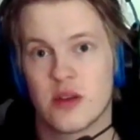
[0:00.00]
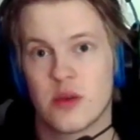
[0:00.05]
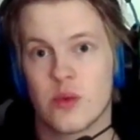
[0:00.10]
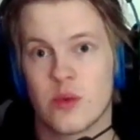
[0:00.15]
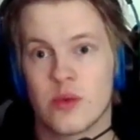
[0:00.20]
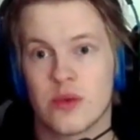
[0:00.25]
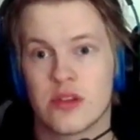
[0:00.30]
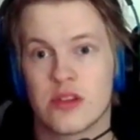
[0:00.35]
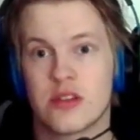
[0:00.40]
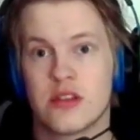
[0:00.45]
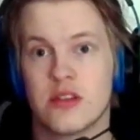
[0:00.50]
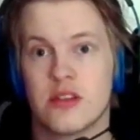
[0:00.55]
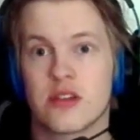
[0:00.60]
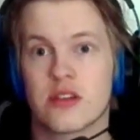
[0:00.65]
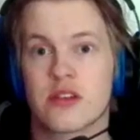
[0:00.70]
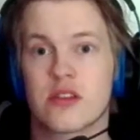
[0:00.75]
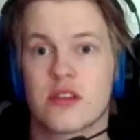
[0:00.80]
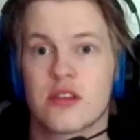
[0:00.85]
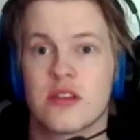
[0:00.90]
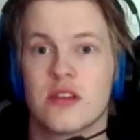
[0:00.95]
was
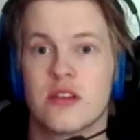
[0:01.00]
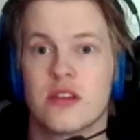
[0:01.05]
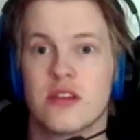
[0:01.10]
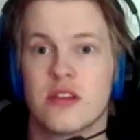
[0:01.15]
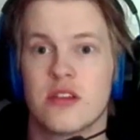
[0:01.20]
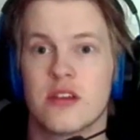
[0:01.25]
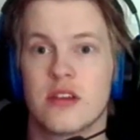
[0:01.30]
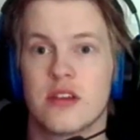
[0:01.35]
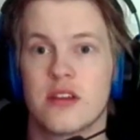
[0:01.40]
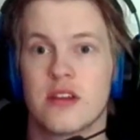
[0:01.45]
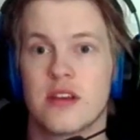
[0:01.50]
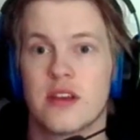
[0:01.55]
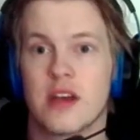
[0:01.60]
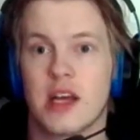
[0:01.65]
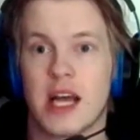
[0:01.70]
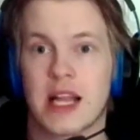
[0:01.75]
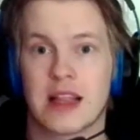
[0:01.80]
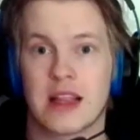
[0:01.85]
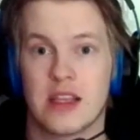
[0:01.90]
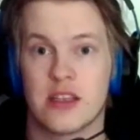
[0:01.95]
not,
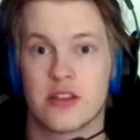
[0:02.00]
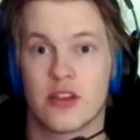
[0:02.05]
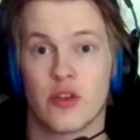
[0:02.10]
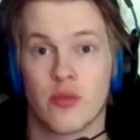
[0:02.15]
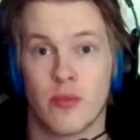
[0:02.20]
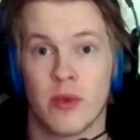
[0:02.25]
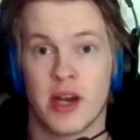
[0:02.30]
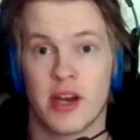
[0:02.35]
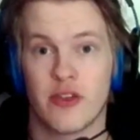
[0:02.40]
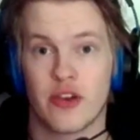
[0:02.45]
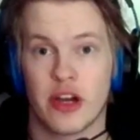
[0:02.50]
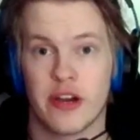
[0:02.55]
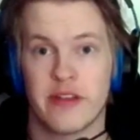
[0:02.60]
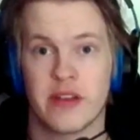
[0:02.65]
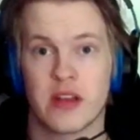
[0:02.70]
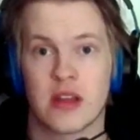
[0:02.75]
at least on my driving,